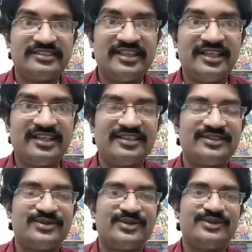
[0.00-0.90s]

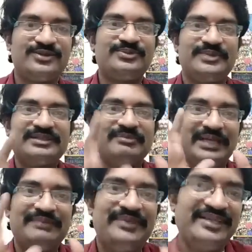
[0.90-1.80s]
It's a
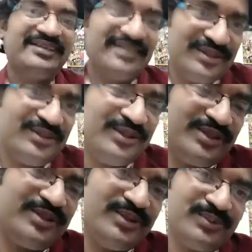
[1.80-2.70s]
baby. You need to
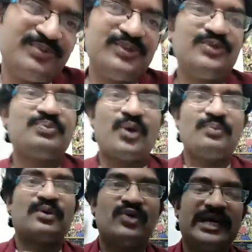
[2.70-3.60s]
use proper
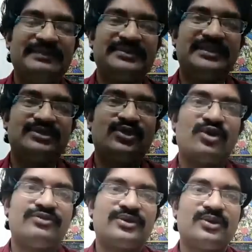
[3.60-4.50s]
wipes and
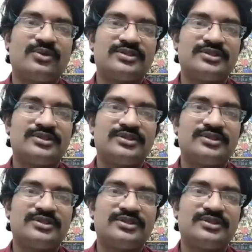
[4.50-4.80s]
soft clothes.